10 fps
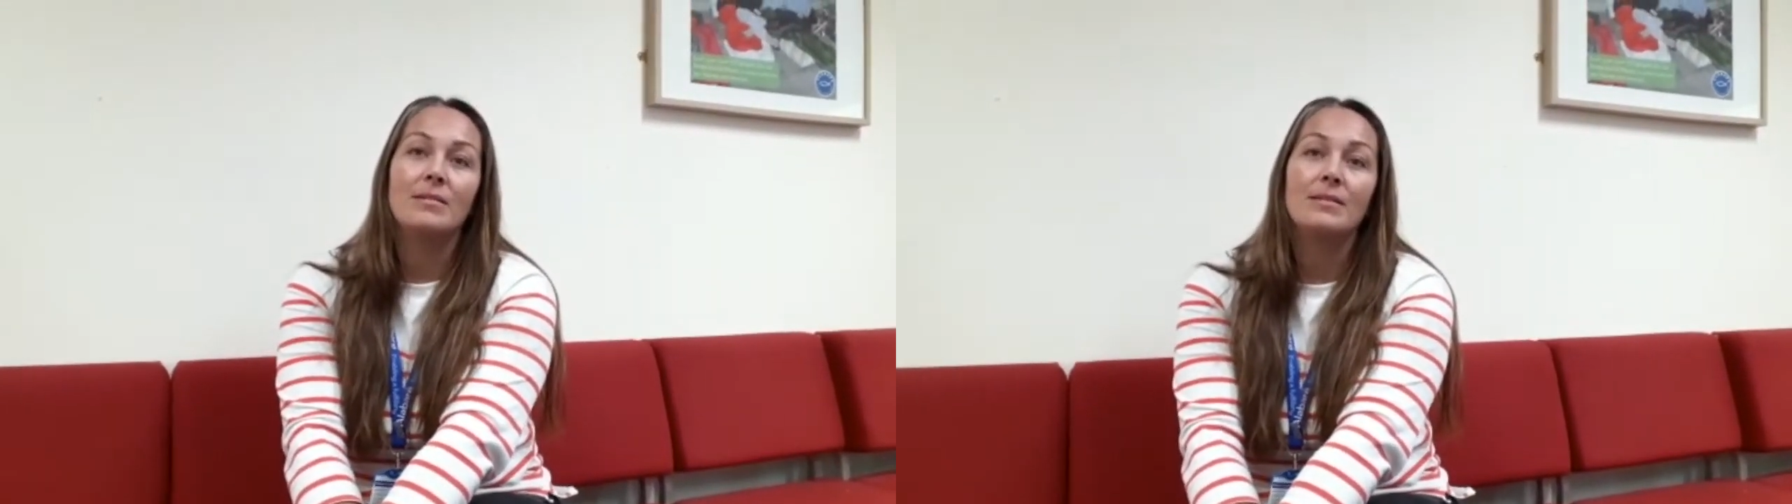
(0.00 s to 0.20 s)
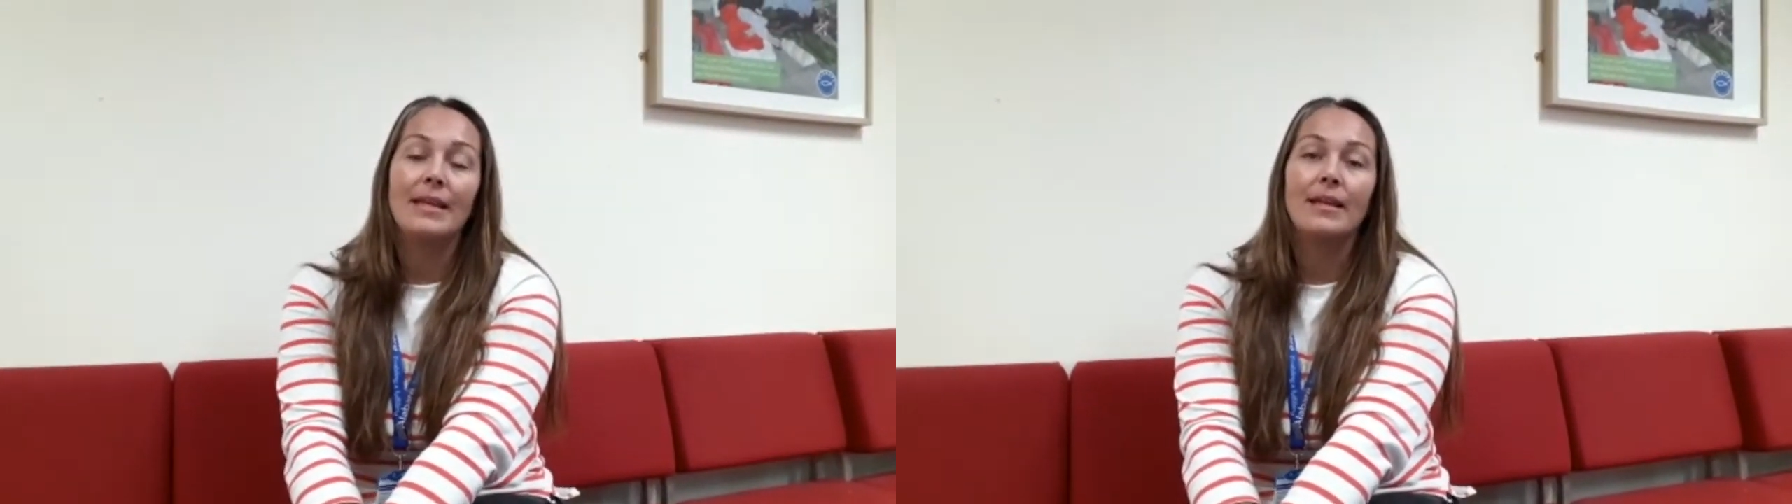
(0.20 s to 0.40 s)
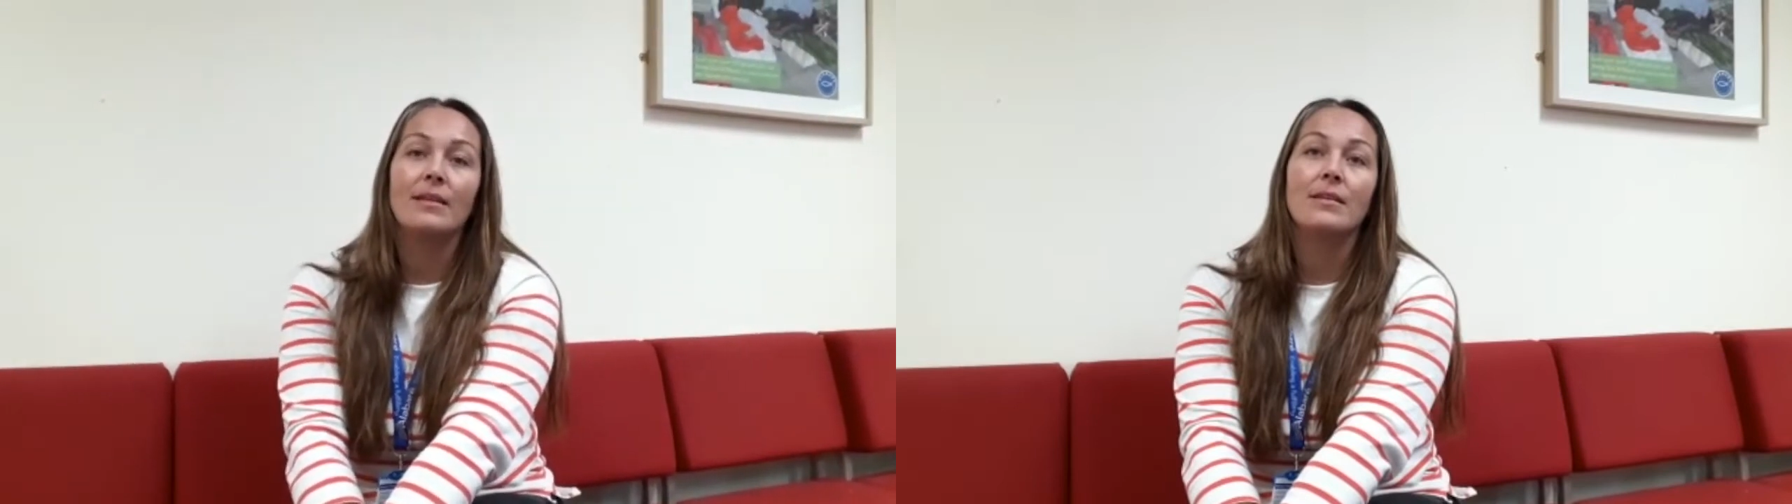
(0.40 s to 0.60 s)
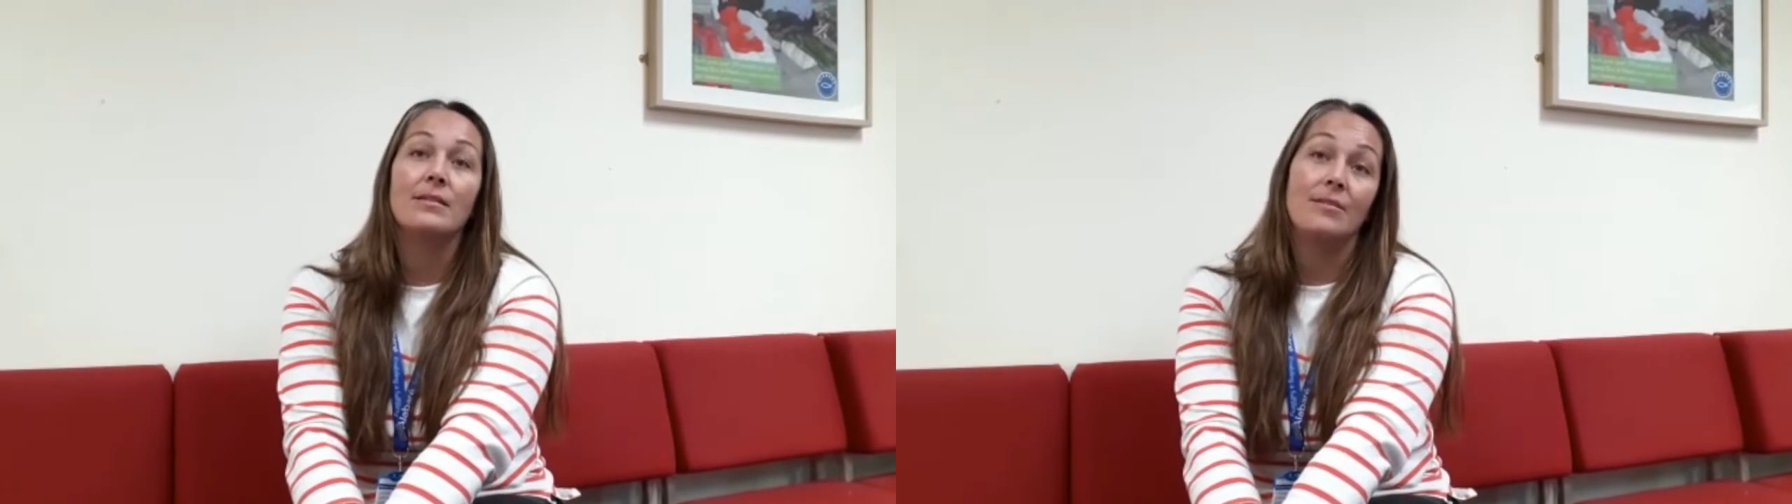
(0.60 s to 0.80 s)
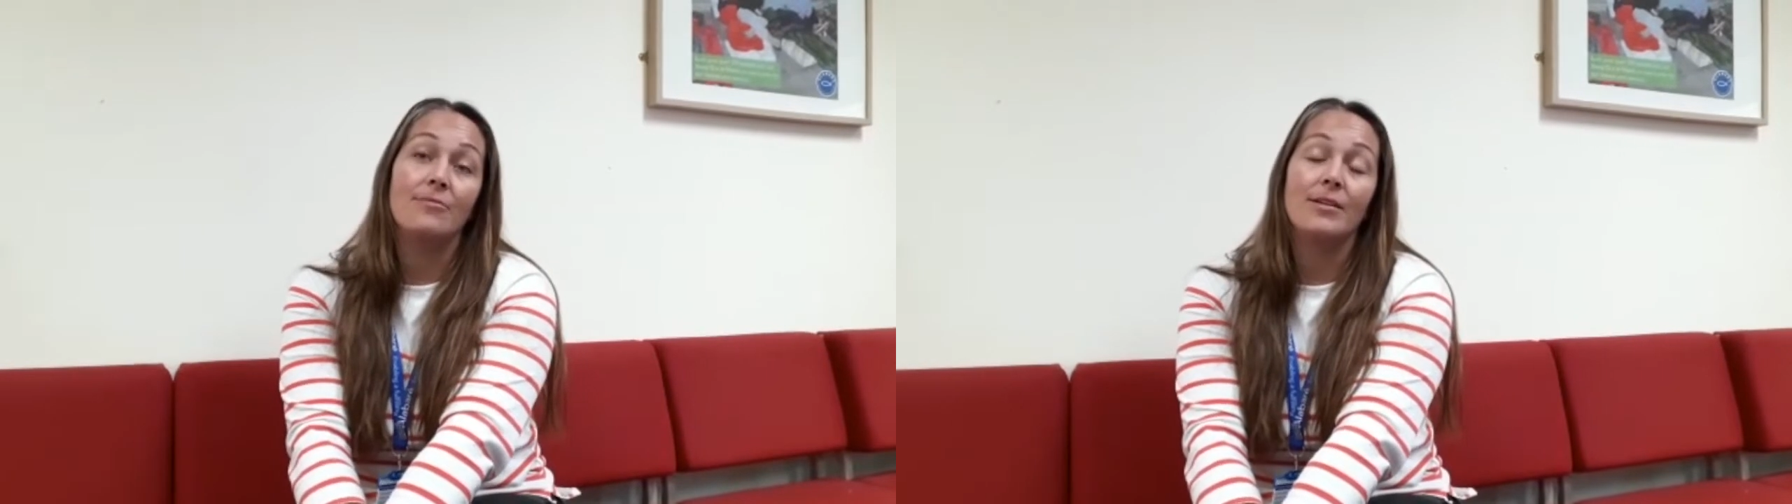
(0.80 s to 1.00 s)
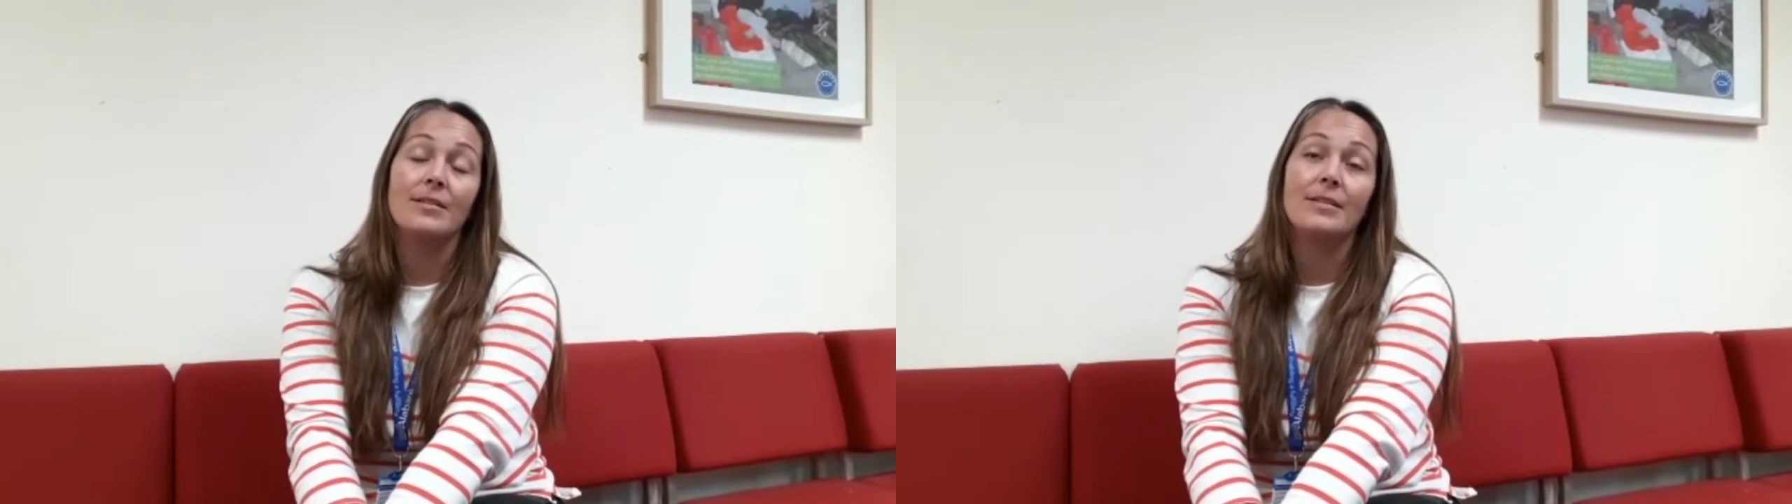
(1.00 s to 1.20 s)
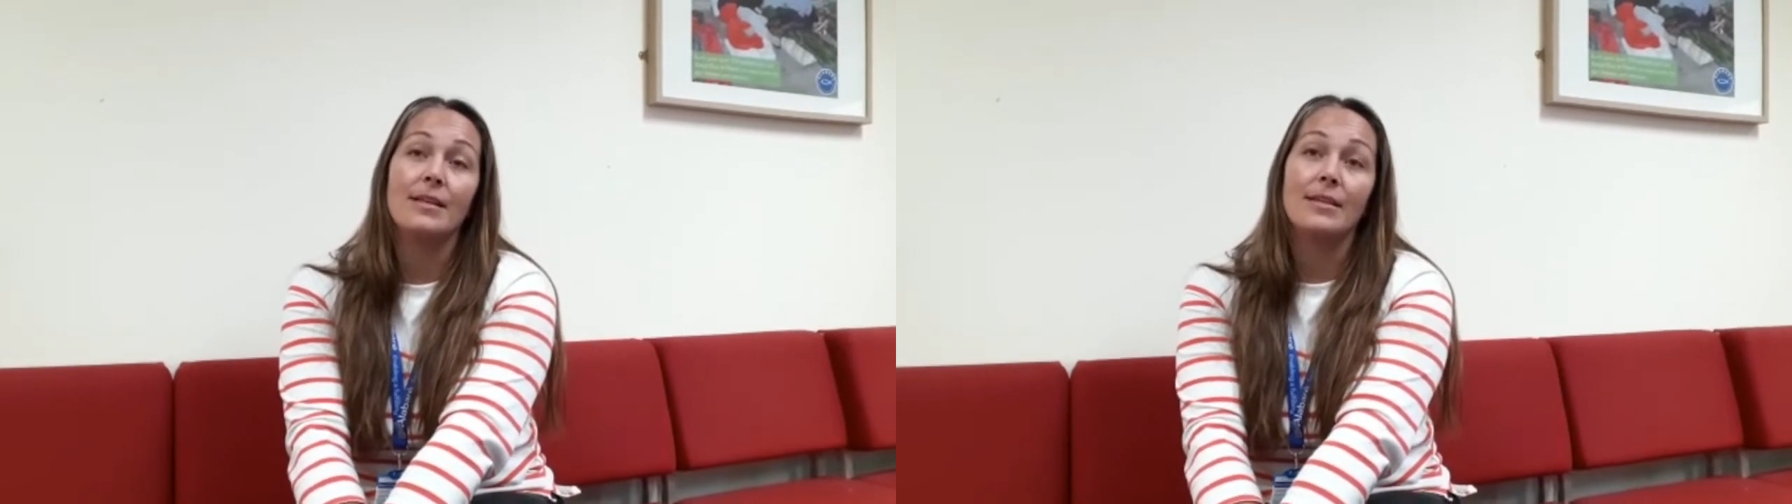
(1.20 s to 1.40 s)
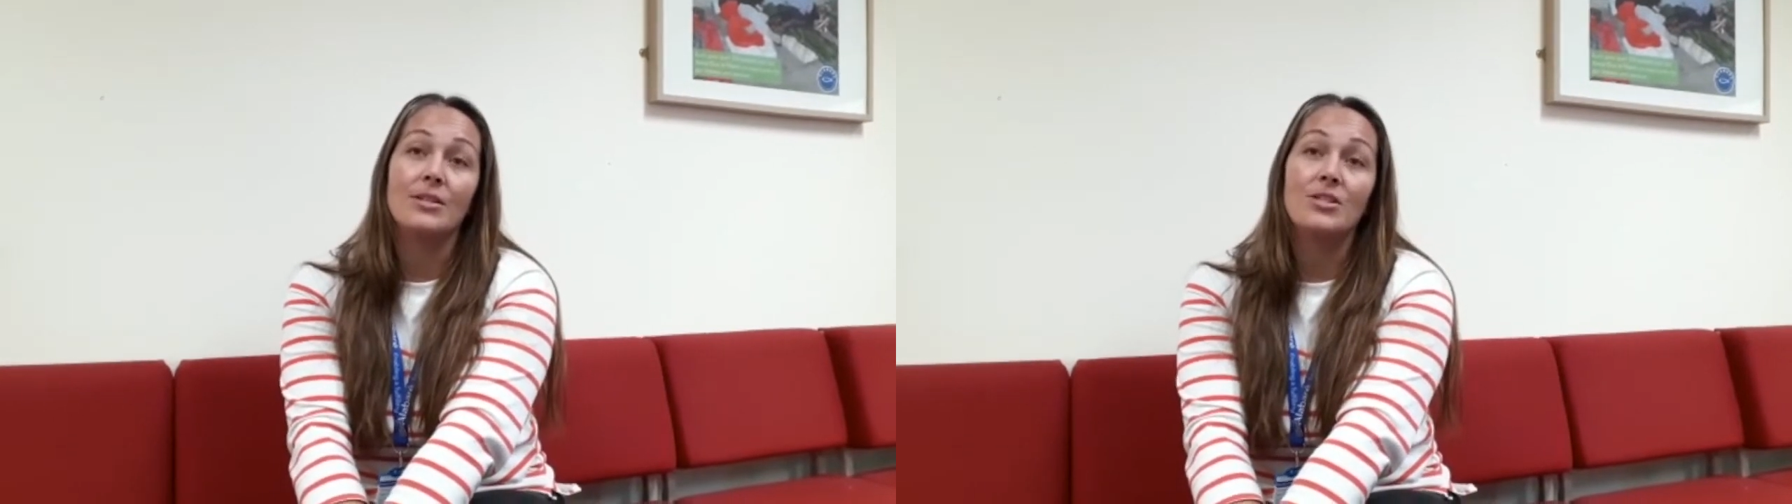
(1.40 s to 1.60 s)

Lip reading: seeing the difference and the